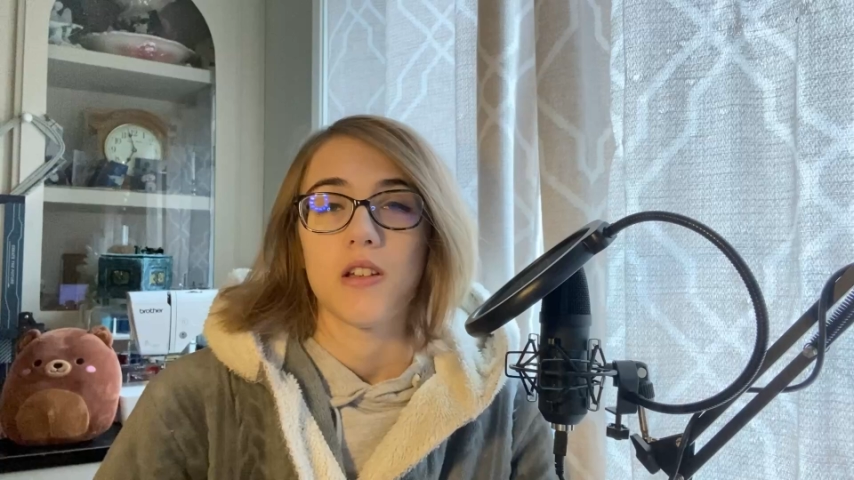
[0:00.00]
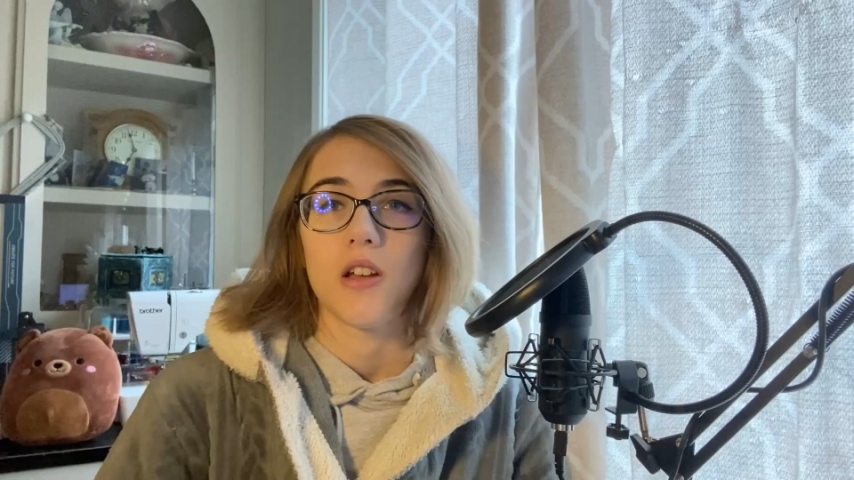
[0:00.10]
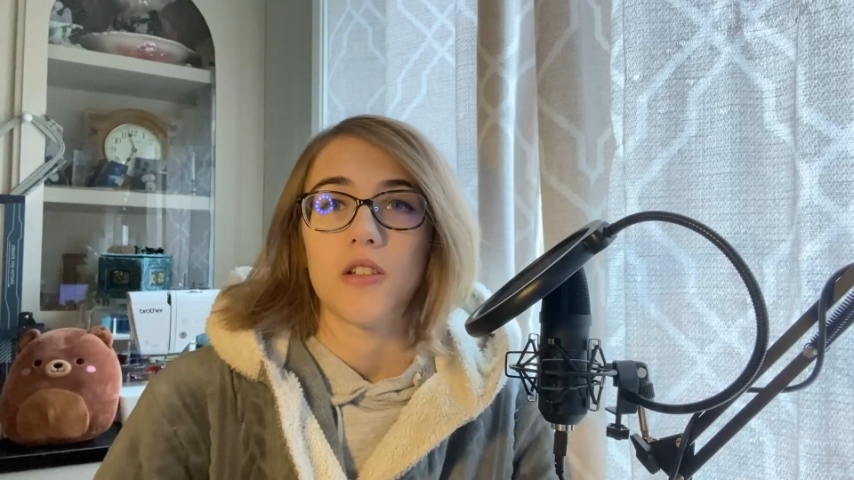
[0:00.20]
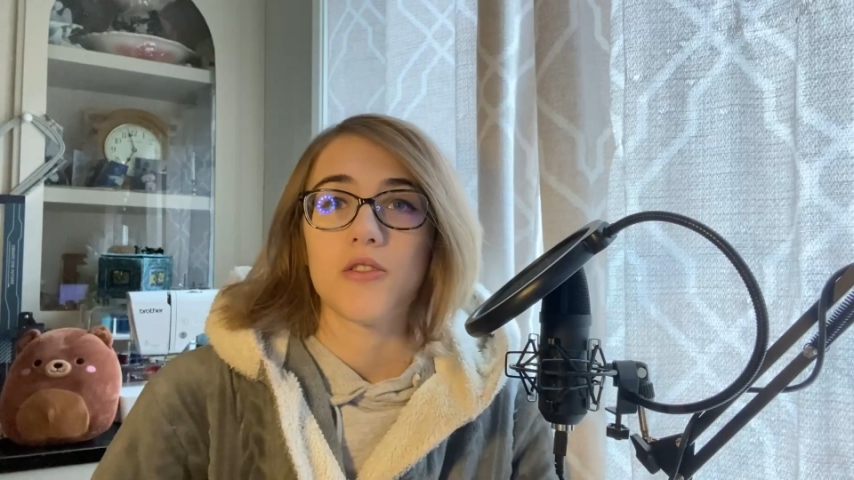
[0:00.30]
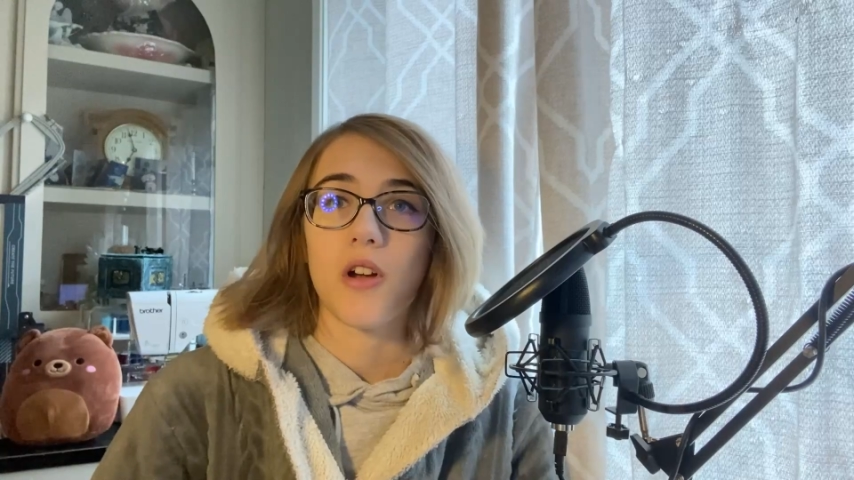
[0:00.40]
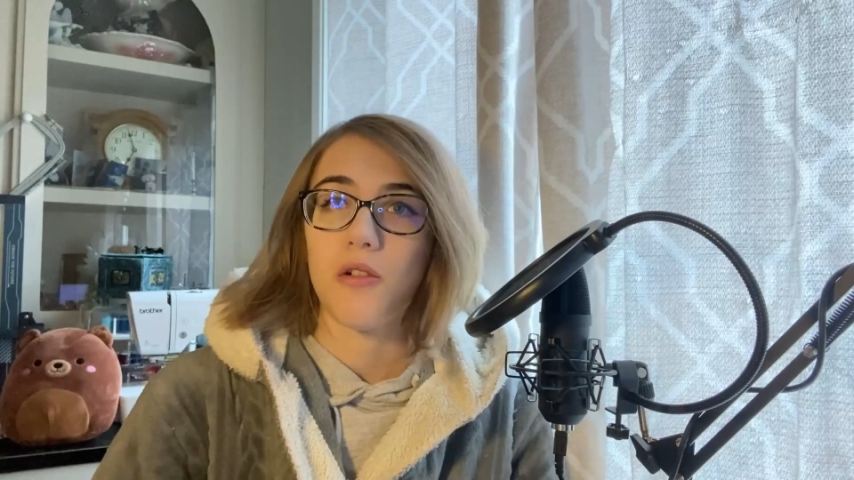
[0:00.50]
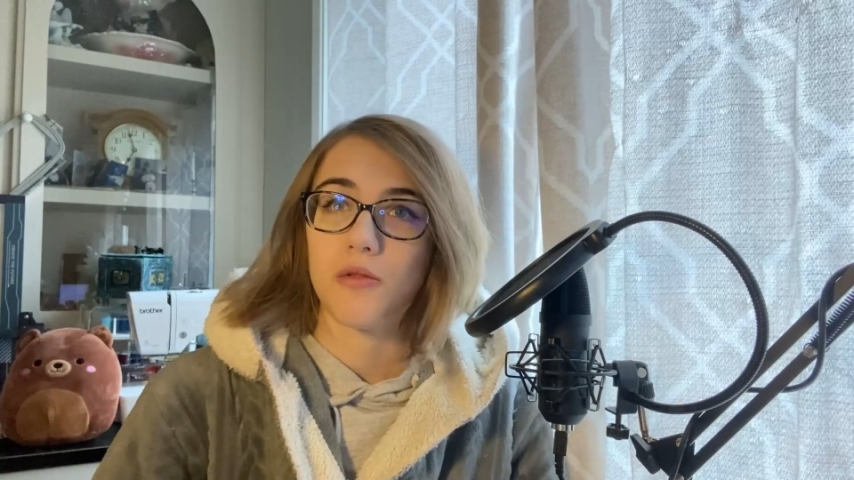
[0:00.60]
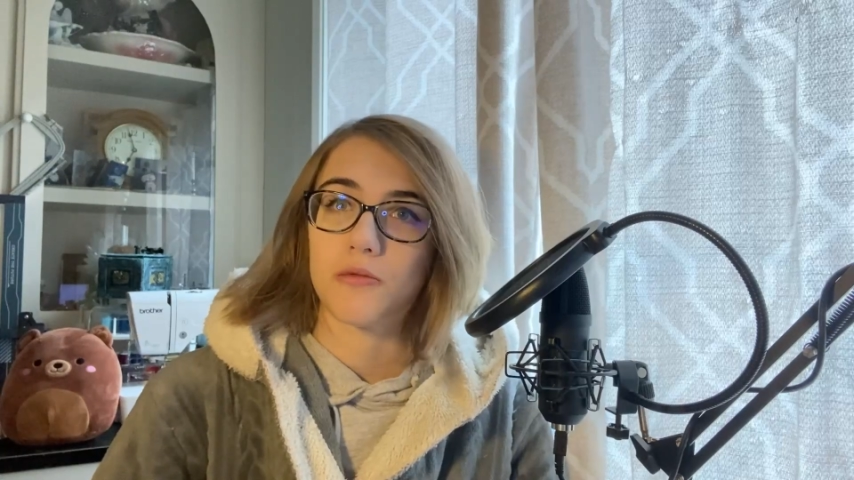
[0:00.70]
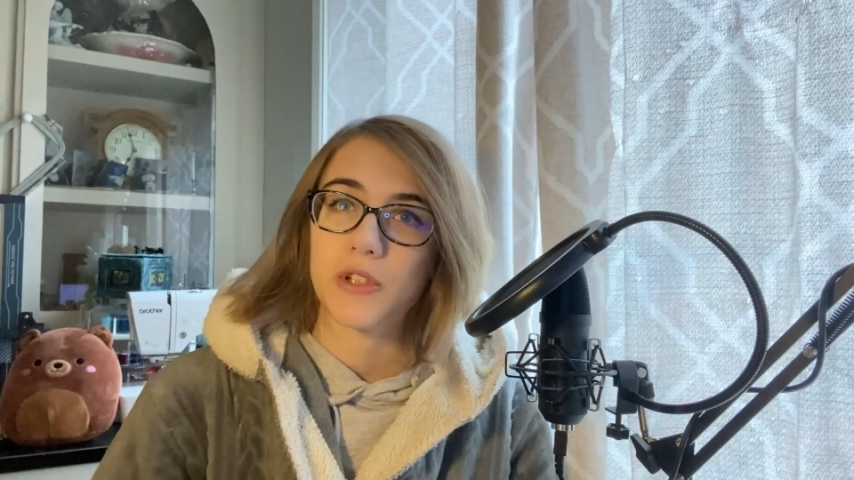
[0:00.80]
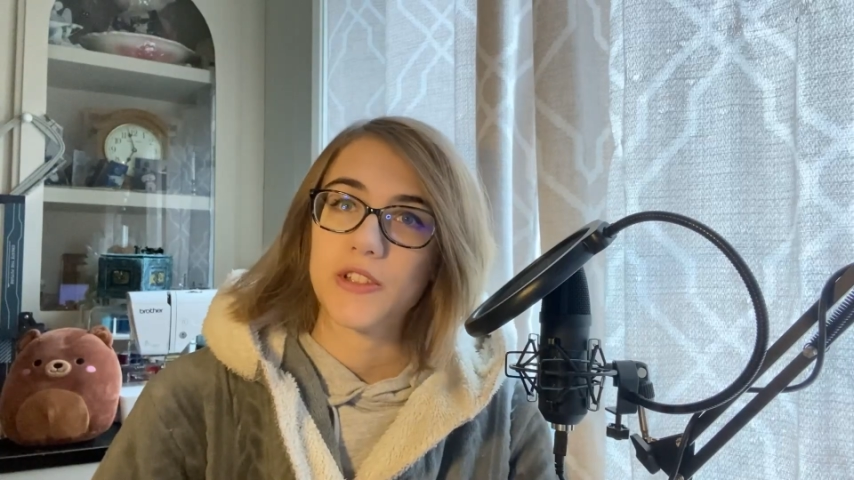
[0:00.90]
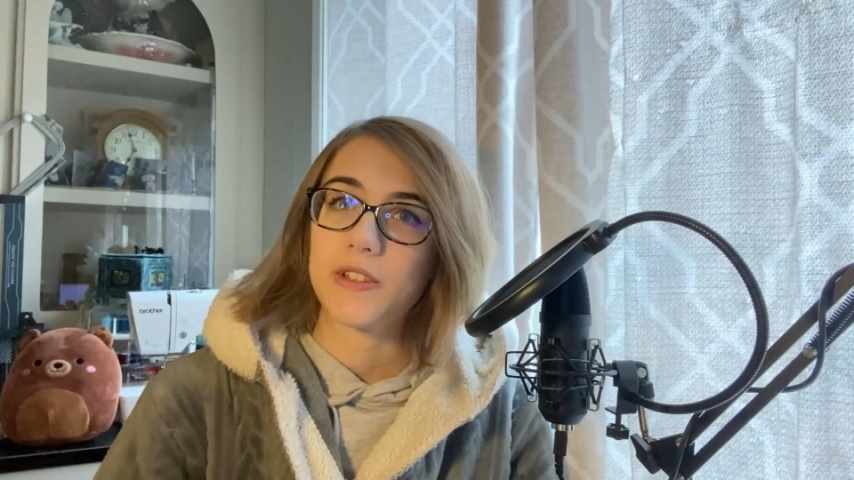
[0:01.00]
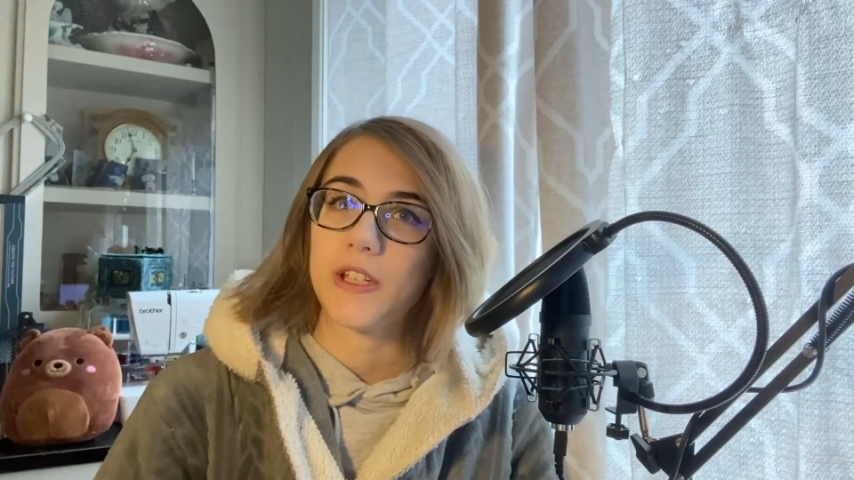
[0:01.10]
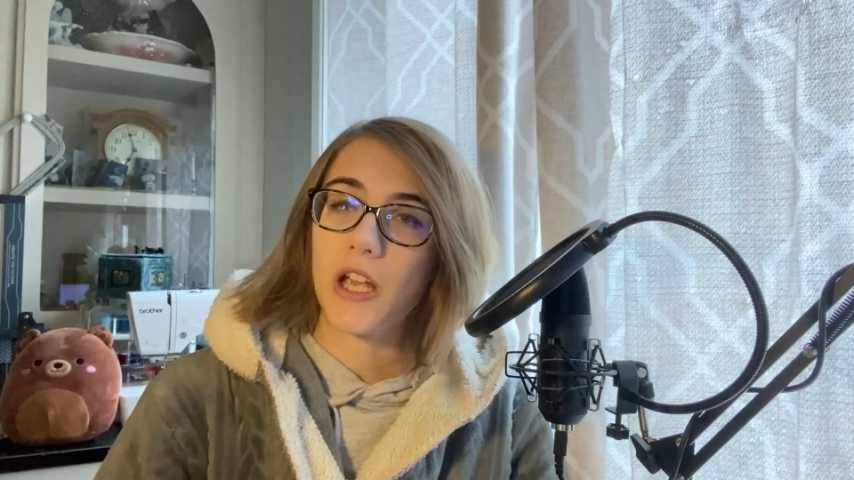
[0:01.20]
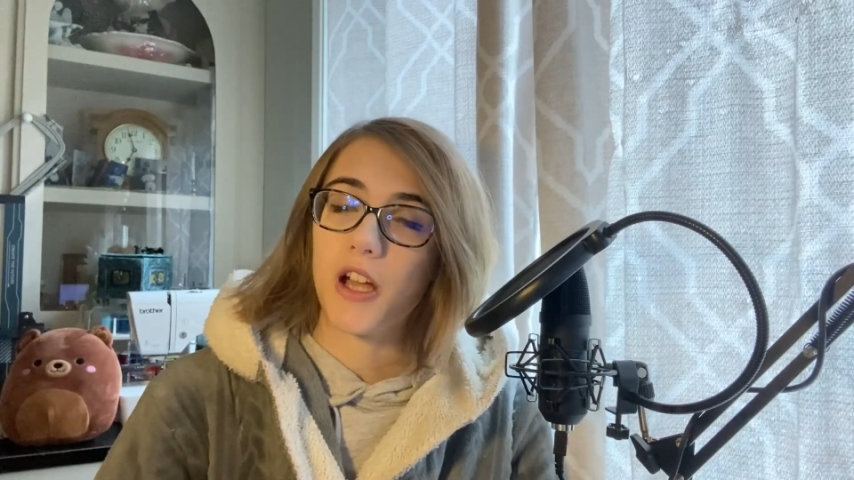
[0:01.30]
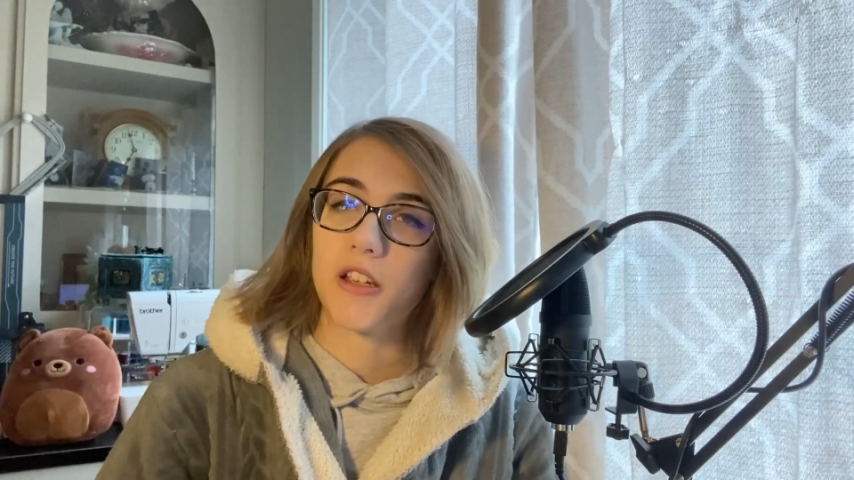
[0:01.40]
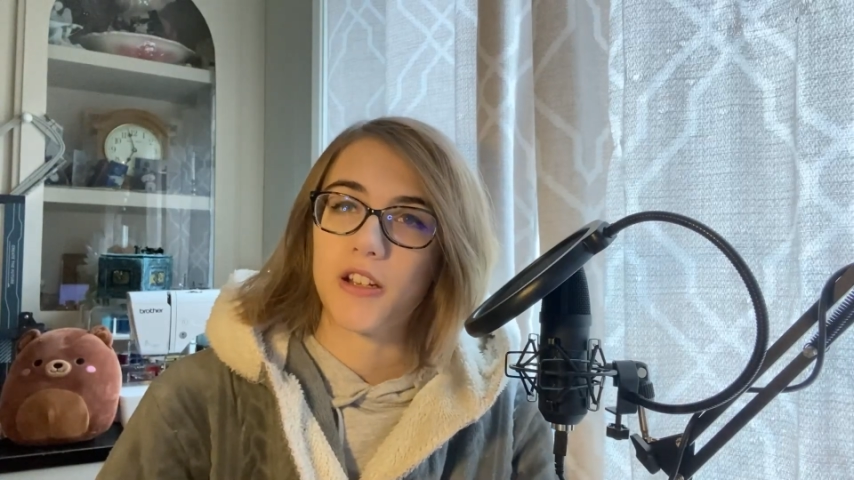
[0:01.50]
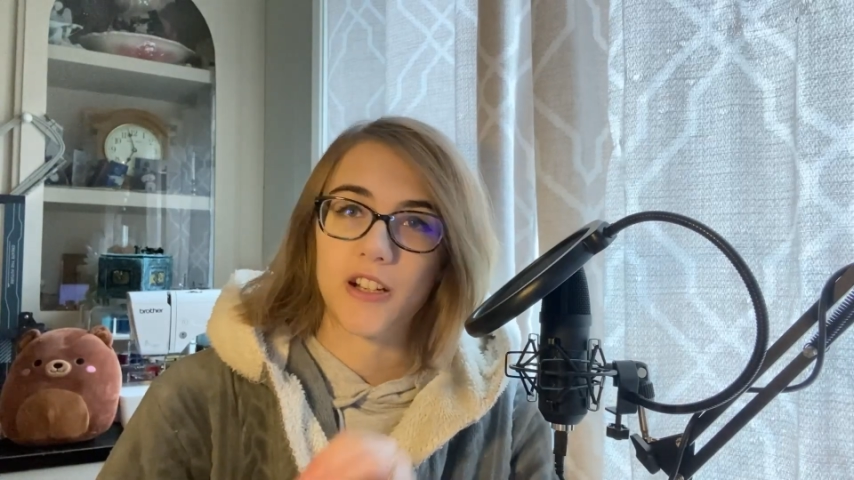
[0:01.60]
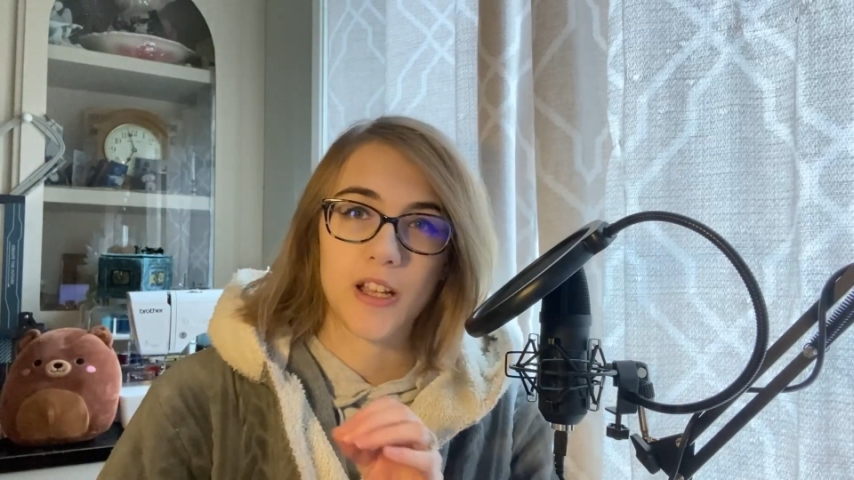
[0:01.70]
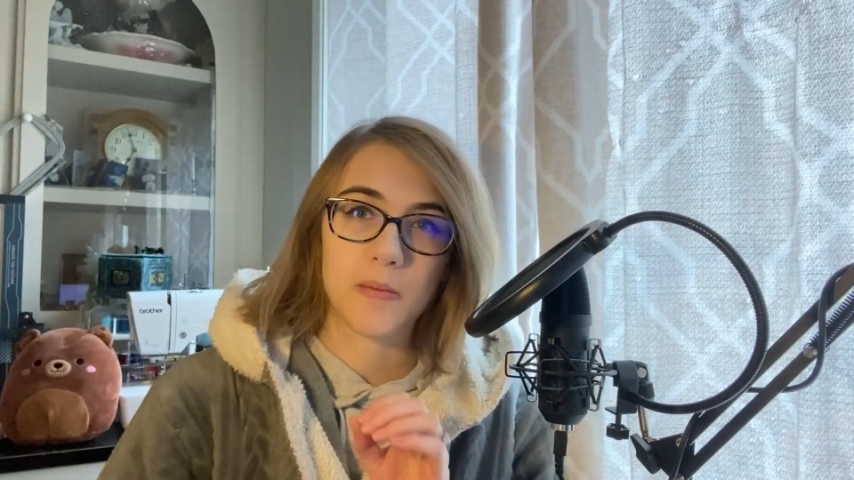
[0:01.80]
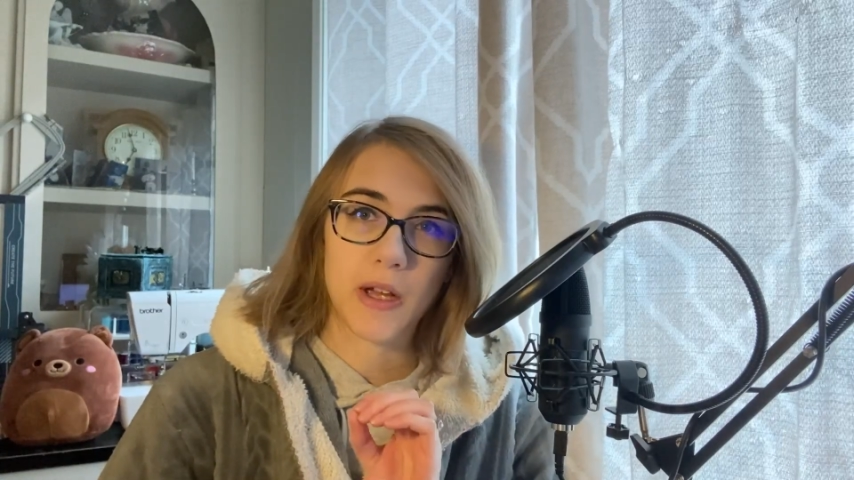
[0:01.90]
So recently I got an
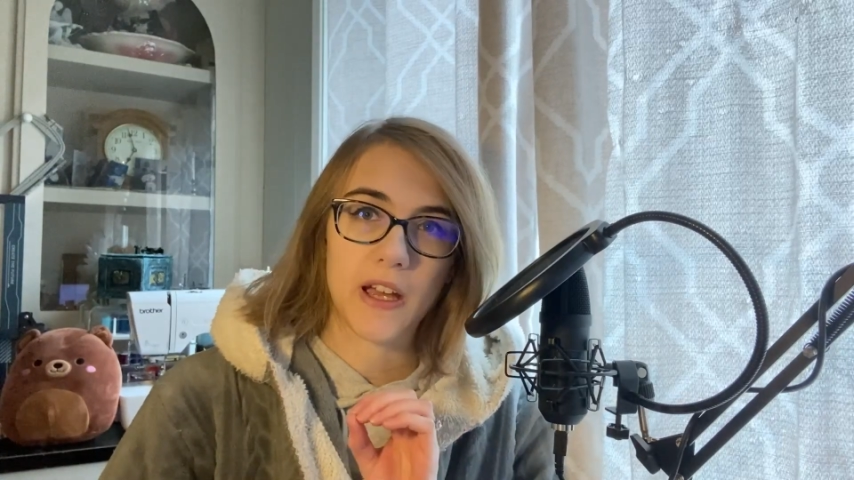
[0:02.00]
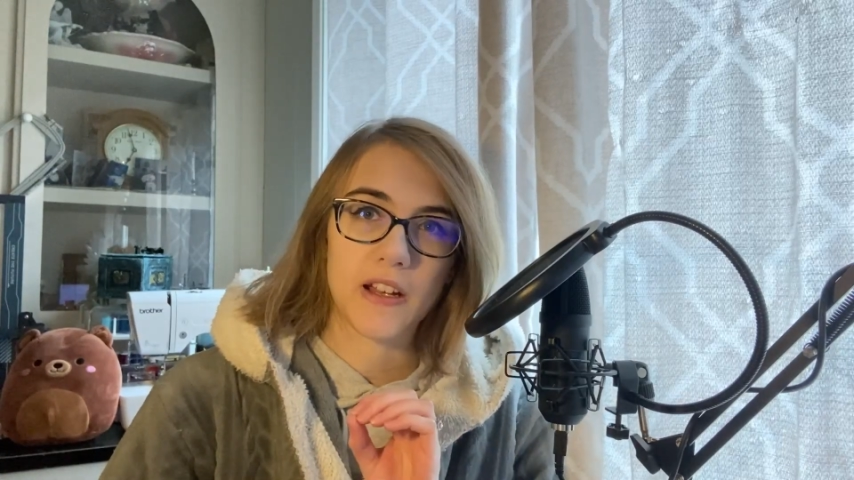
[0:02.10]
iPad